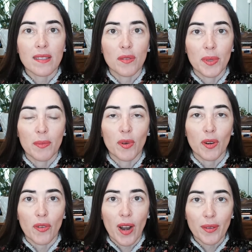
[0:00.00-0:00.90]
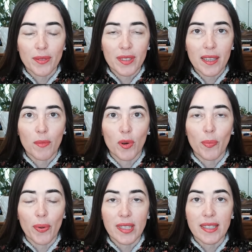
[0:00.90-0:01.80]
to be more grounded, more
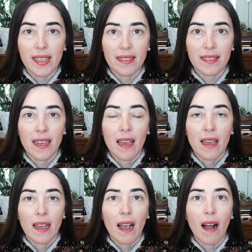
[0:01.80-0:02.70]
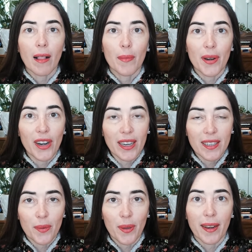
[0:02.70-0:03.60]
present, calmer,
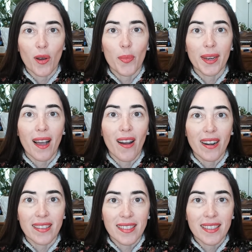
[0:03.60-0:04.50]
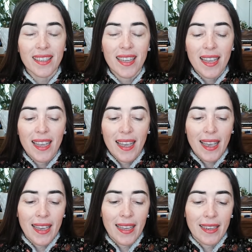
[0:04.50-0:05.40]
with an open heart.
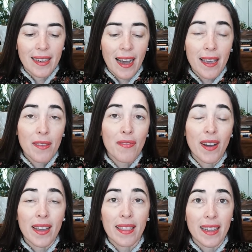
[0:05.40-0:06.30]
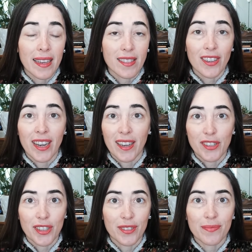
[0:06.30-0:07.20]
And I define that as
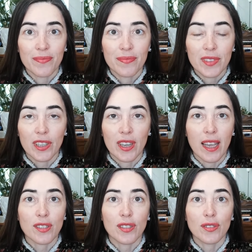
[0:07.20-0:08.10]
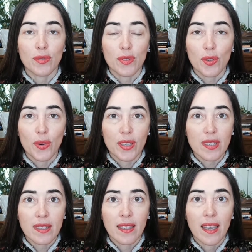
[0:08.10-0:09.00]
connection. Connection to
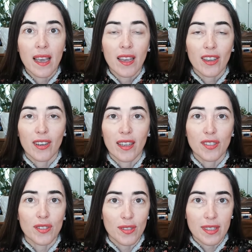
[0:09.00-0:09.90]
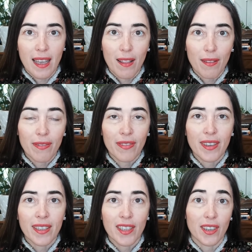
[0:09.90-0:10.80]
source, connection to self,
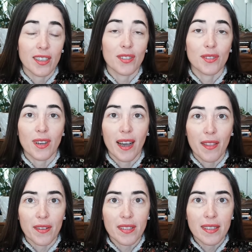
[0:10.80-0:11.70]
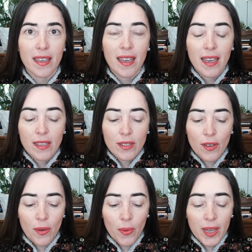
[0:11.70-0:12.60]
connection to others.
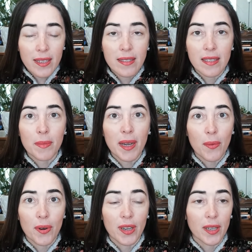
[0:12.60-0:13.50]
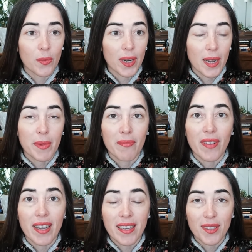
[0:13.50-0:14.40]
So the way I see my work and what I'm
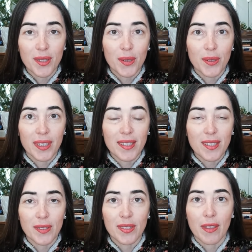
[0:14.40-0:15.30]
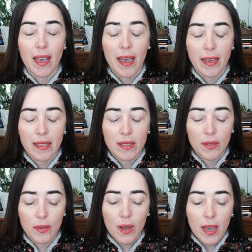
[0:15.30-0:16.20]
inviting you into today is
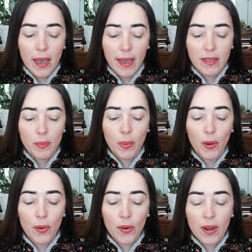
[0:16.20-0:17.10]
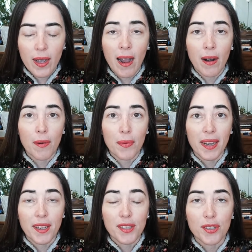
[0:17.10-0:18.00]
to explore our
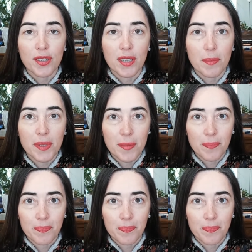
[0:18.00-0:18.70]
relationships.